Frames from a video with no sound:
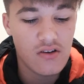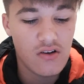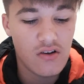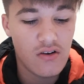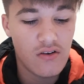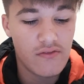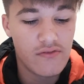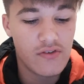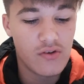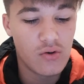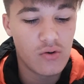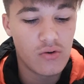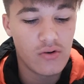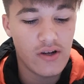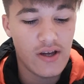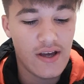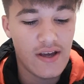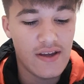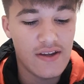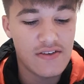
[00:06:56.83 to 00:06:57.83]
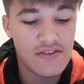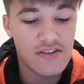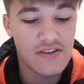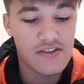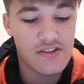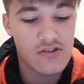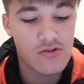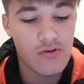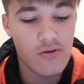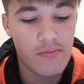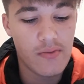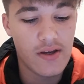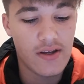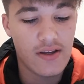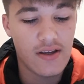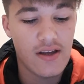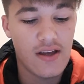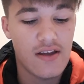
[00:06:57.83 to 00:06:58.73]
of your age in swimming,